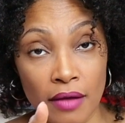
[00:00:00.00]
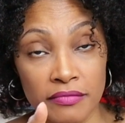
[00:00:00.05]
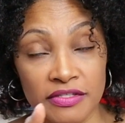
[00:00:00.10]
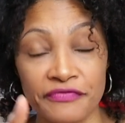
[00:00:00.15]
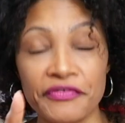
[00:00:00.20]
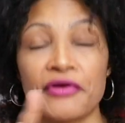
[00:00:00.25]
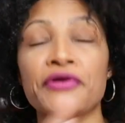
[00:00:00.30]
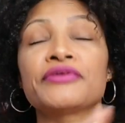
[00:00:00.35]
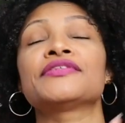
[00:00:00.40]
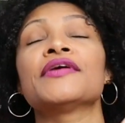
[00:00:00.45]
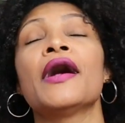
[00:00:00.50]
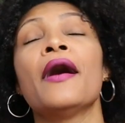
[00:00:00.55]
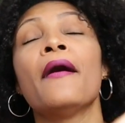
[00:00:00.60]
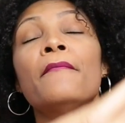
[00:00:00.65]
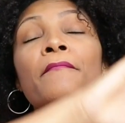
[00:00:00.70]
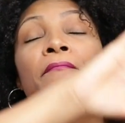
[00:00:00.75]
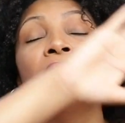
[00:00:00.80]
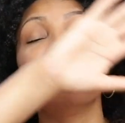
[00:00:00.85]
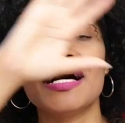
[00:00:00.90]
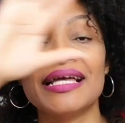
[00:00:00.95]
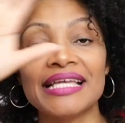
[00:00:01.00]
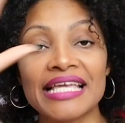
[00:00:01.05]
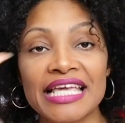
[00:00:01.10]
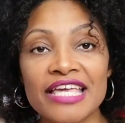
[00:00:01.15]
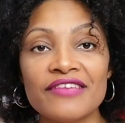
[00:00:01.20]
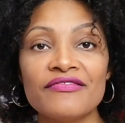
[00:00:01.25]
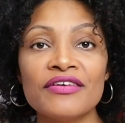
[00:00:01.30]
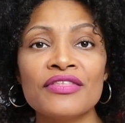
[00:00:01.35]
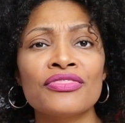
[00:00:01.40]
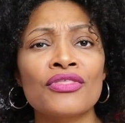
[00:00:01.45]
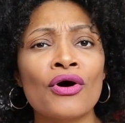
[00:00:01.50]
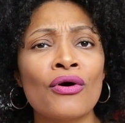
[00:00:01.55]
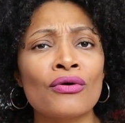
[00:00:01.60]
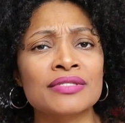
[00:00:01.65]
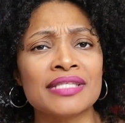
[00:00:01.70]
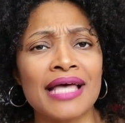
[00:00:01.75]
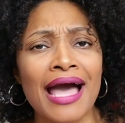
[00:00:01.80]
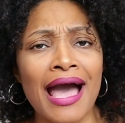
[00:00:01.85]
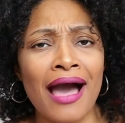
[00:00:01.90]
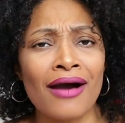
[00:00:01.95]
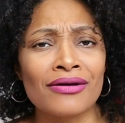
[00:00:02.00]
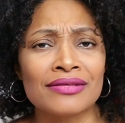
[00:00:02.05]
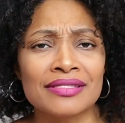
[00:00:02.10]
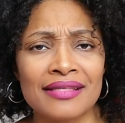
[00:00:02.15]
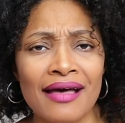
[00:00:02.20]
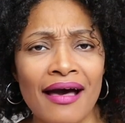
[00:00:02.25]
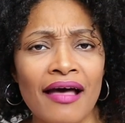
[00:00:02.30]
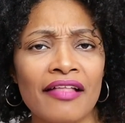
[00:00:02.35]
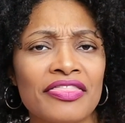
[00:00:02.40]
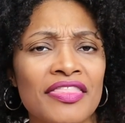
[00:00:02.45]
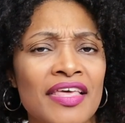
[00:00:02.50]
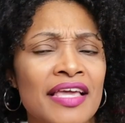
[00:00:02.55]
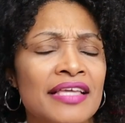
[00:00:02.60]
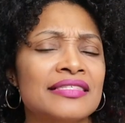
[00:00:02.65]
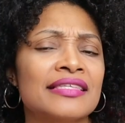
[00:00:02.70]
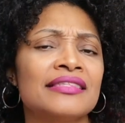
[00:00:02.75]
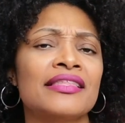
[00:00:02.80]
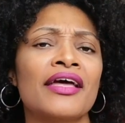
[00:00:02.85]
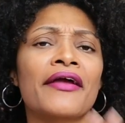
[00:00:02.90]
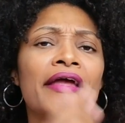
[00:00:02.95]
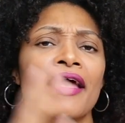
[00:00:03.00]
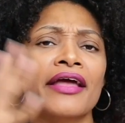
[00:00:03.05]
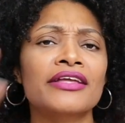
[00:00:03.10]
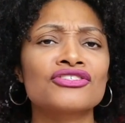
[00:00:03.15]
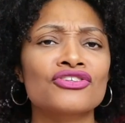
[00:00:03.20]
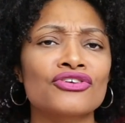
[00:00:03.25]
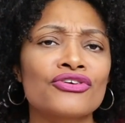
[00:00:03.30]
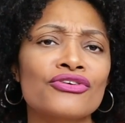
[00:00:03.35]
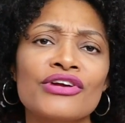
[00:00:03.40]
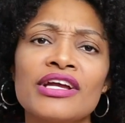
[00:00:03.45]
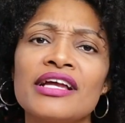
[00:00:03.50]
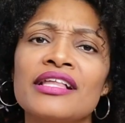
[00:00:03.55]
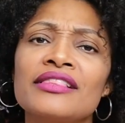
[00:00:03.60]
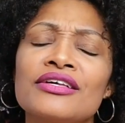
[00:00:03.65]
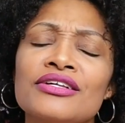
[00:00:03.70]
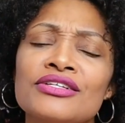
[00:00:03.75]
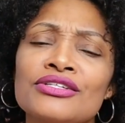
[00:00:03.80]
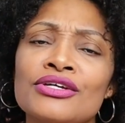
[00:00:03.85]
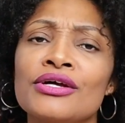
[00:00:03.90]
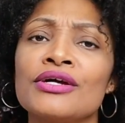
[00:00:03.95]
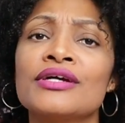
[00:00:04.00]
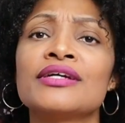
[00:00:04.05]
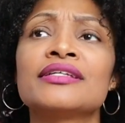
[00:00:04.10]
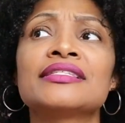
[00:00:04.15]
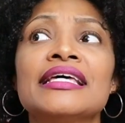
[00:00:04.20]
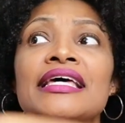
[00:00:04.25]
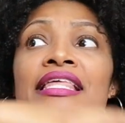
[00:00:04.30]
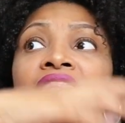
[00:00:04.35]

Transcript: comes first, but even those outside things in their extracurriculars